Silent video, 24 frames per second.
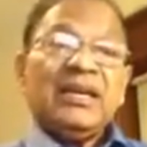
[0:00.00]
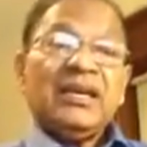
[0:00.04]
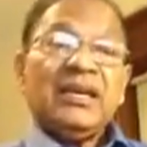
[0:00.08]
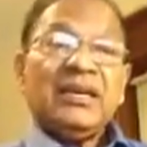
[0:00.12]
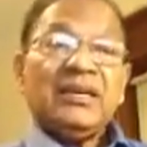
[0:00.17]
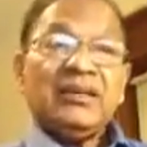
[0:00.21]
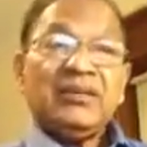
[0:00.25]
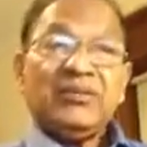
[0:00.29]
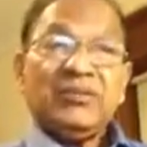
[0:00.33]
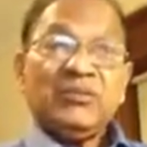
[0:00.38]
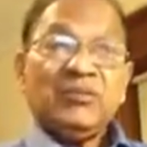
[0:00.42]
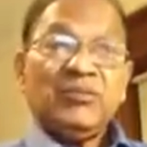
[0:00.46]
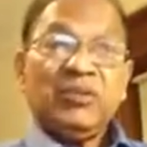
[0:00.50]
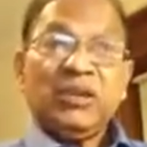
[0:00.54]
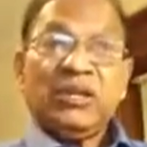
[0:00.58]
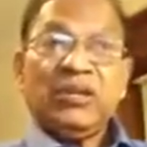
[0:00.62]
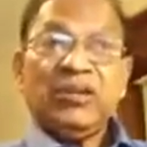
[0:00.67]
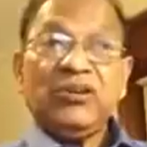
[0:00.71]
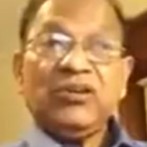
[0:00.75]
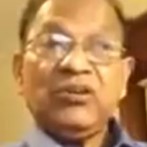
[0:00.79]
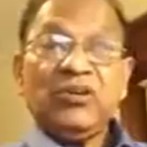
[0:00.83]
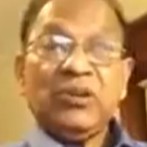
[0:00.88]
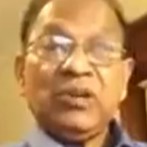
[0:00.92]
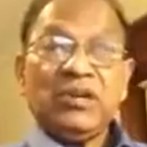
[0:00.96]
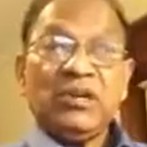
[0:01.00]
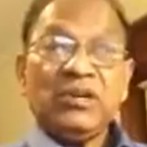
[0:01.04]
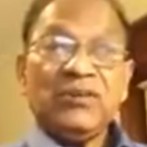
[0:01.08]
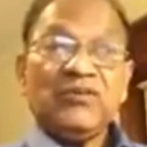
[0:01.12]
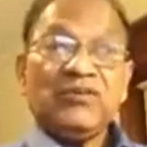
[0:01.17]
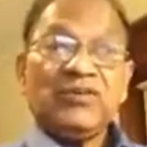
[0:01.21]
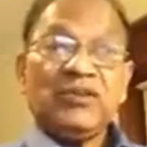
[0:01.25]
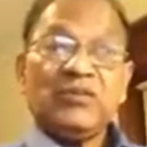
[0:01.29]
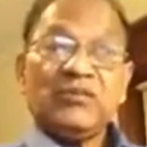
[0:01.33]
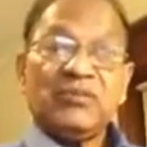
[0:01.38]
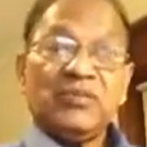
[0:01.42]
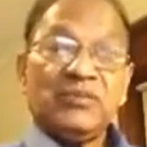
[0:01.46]
and where do you go and
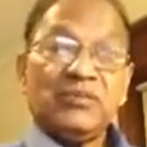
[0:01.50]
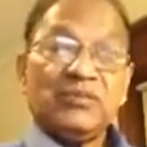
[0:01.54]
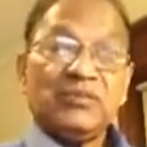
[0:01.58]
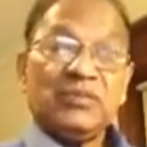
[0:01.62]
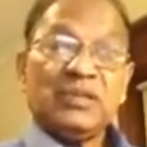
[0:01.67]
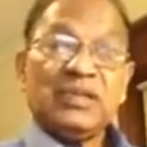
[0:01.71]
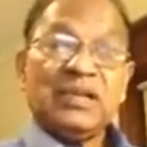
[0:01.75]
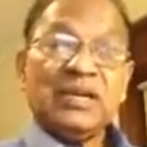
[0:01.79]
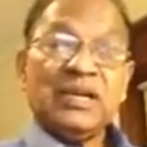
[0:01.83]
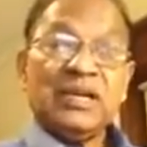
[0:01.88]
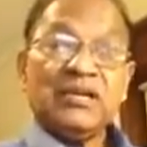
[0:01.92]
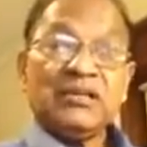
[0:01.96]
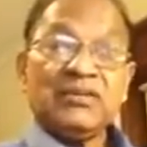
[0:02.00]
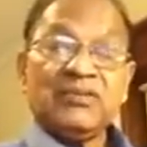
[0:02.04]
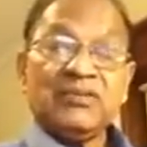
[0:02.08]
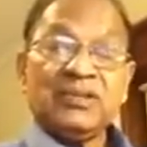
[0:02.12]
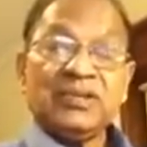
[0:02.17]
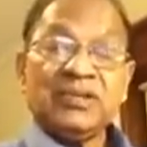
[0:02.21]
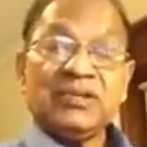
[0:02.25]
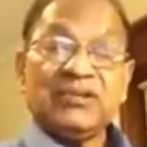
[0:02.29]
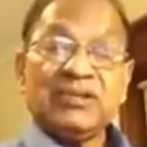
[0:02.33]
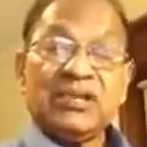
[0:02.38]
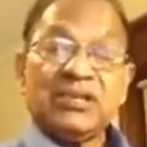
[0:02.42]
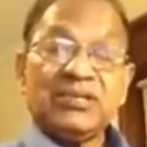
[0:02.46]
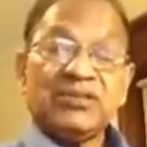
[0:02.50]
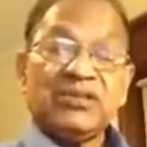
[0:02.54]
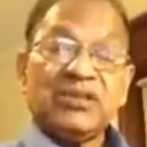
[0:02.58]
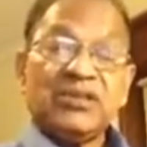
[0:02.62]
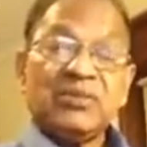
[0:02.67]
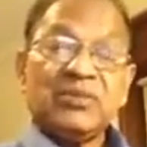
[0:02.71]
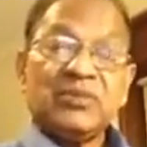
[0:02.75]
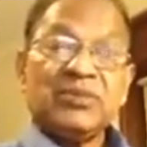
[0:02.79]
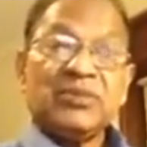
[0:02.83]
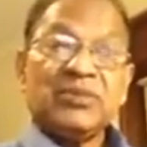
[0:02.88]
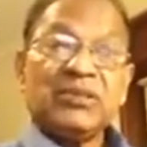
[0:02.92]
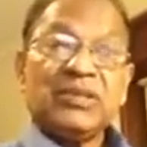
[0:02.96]
learn from? The guys who've got the runs
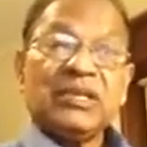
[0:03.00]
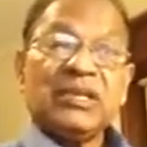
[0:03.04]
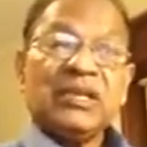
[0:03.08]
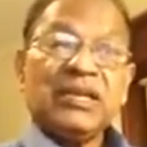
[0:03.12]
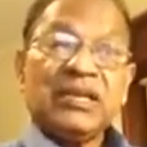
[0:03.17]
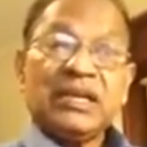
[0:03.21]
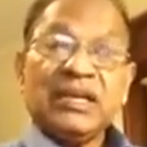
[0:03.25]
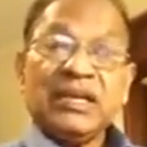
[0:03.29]
on the board.